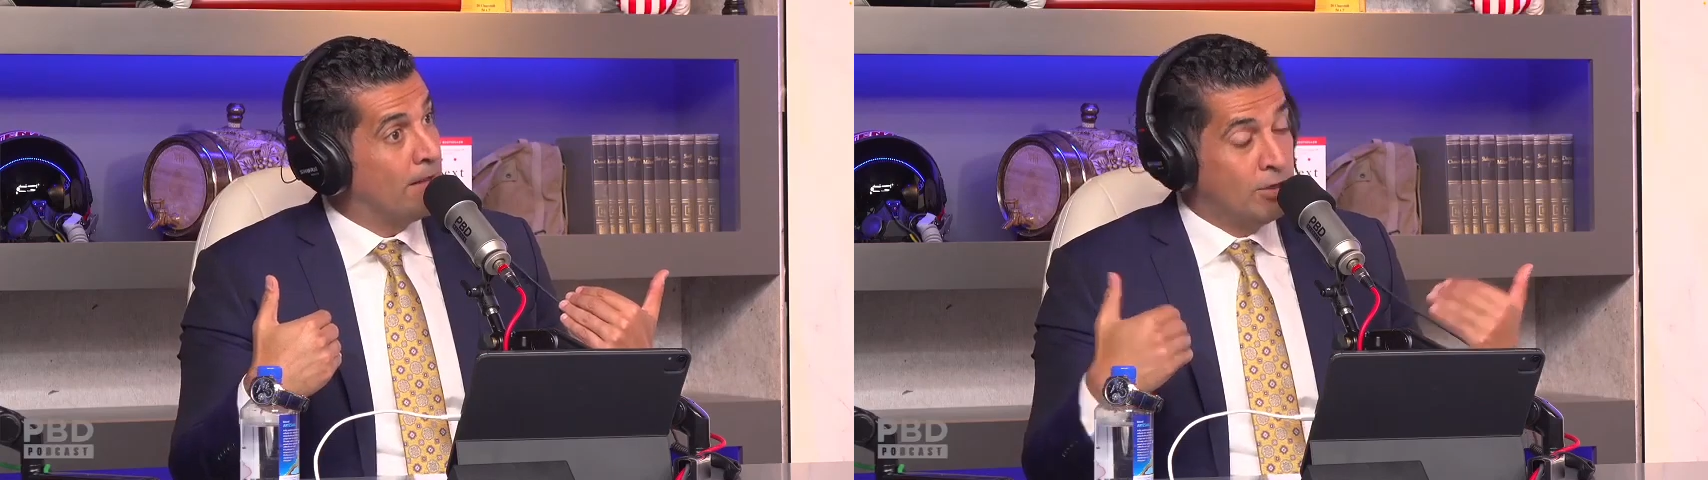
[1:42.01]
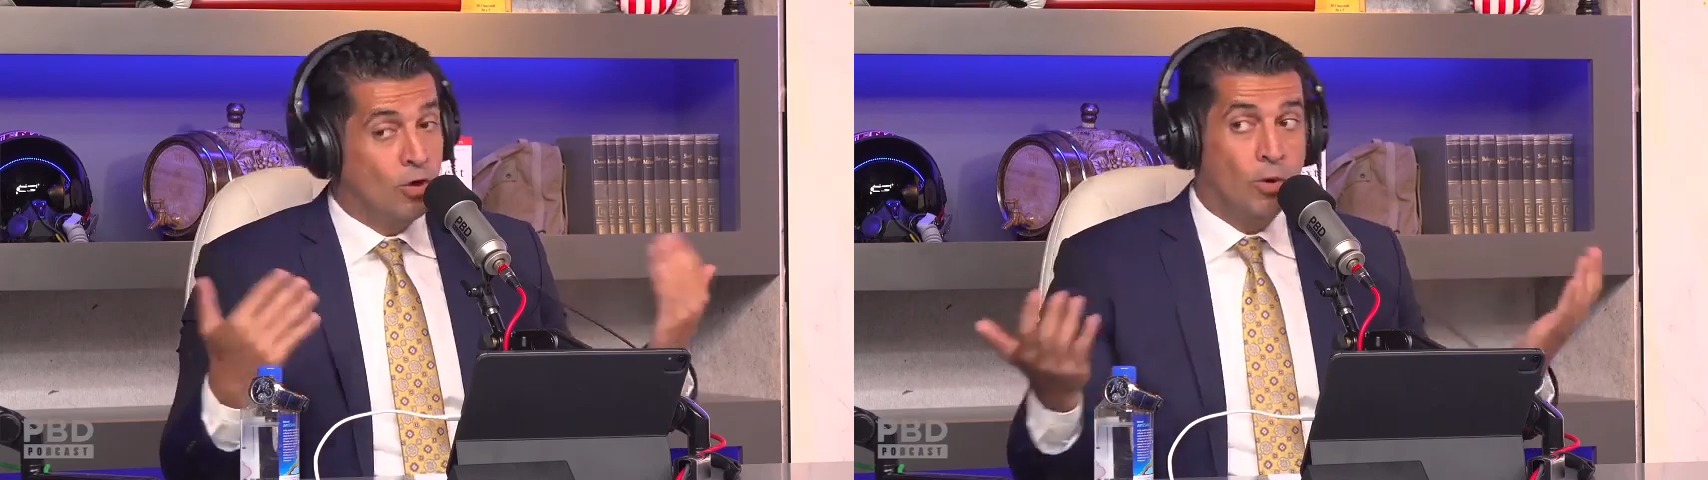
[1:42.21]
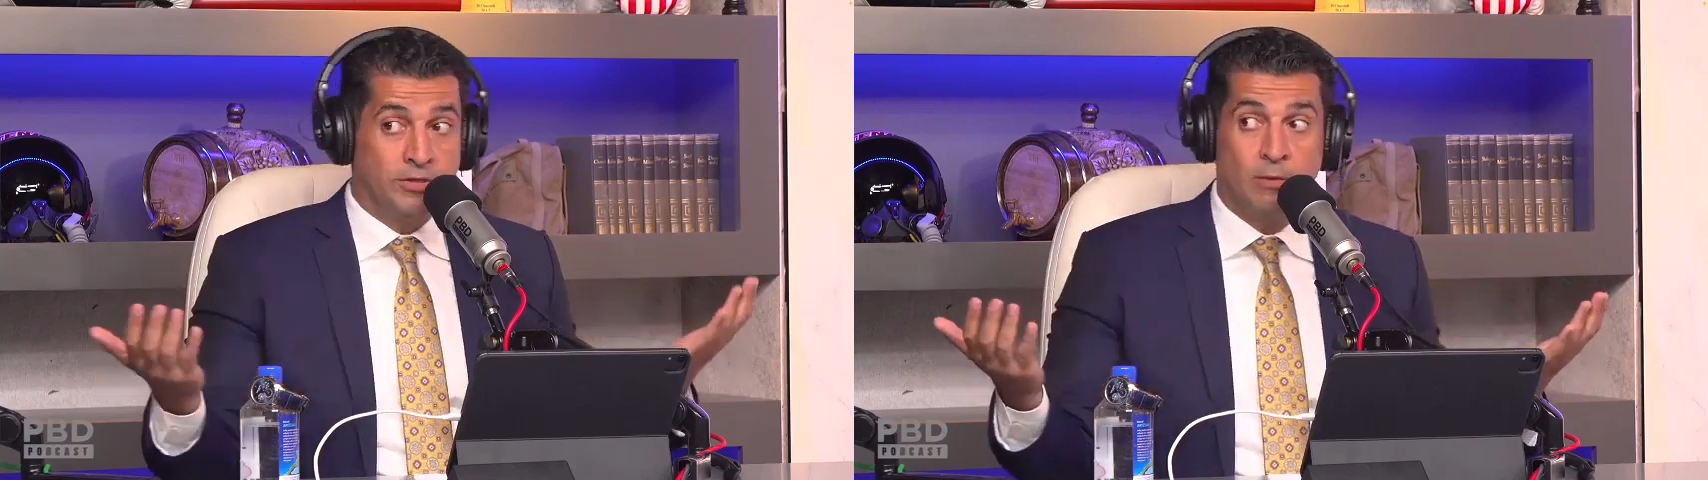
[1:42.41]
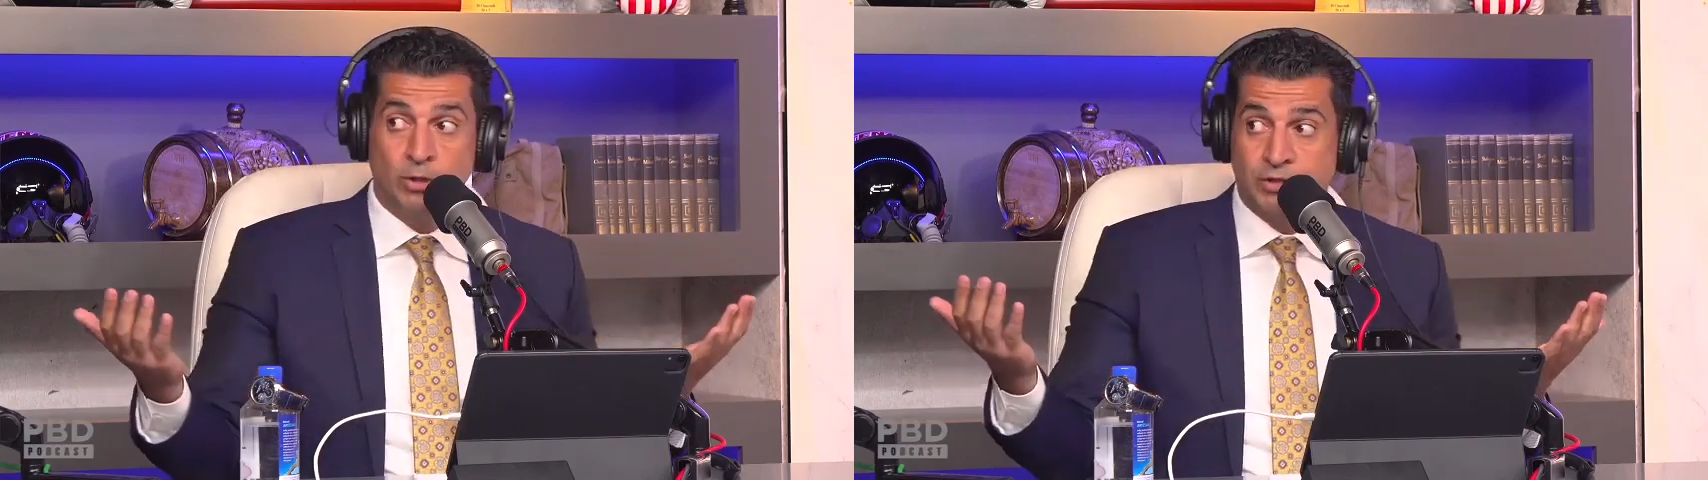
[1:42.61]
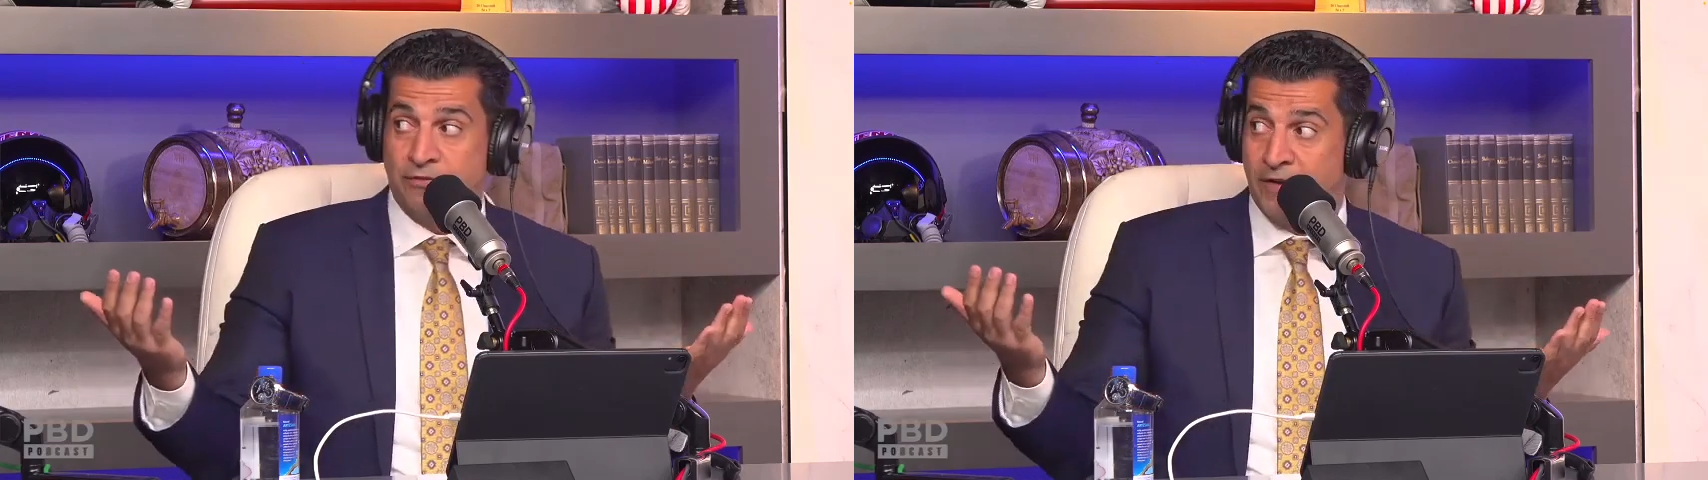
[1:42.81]
And you know what number
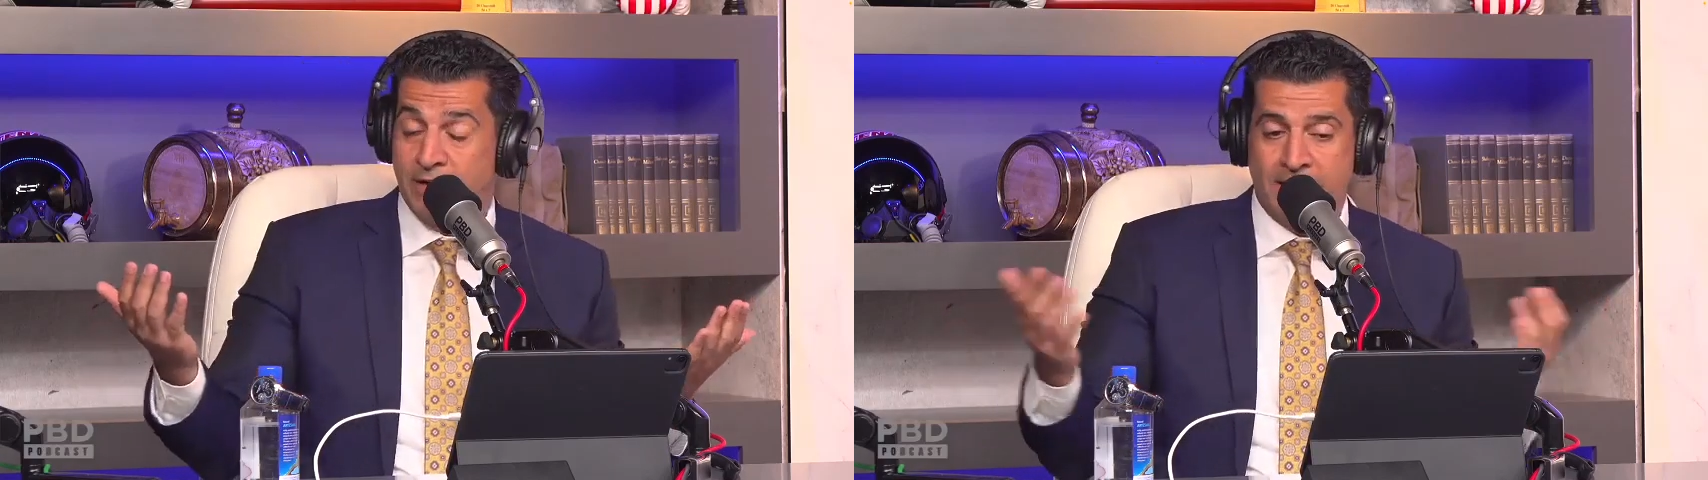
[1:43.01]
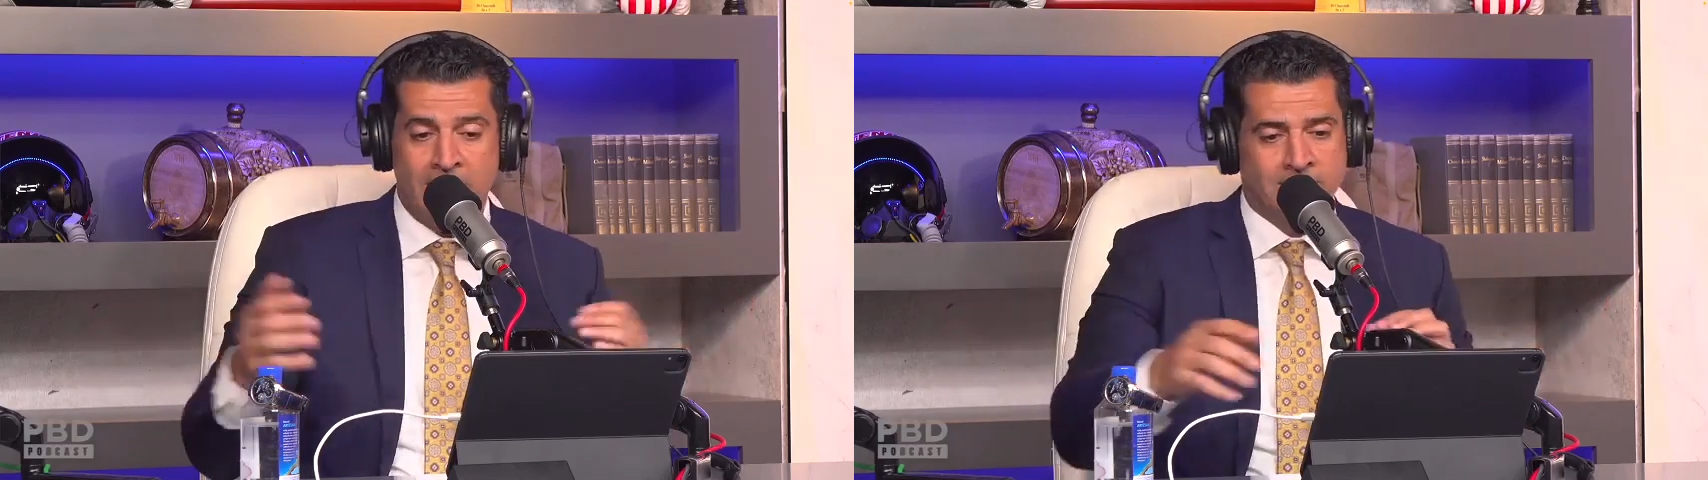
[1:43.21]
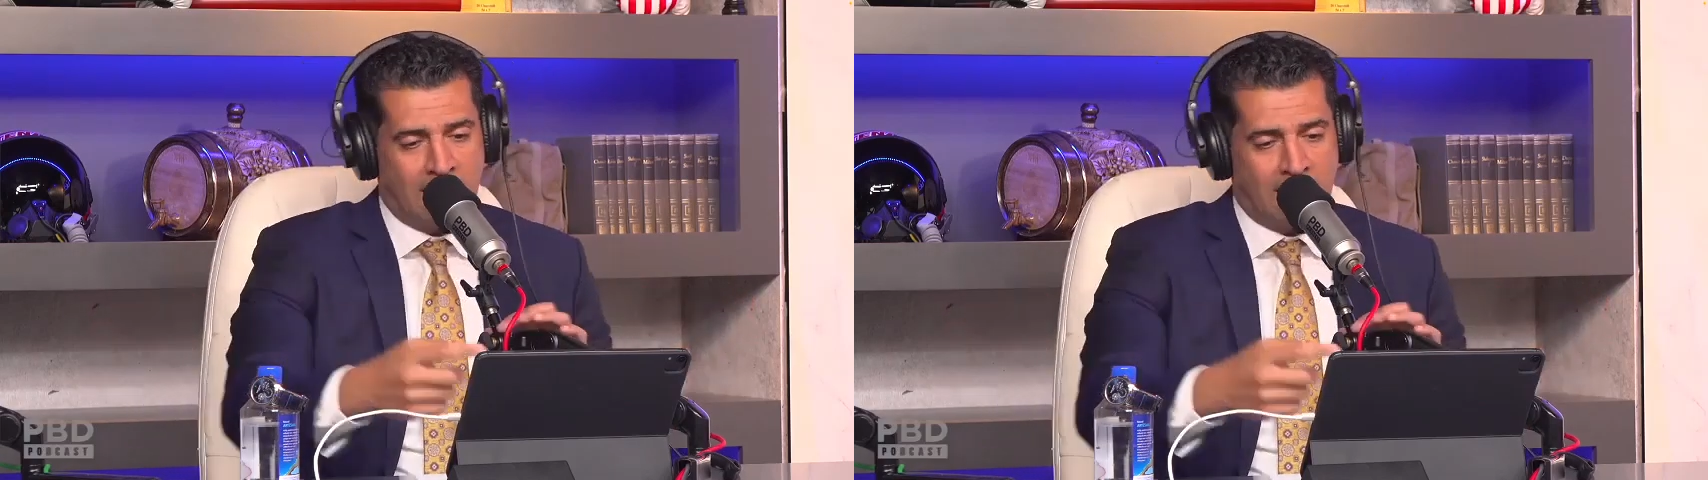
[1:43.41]
she figured out?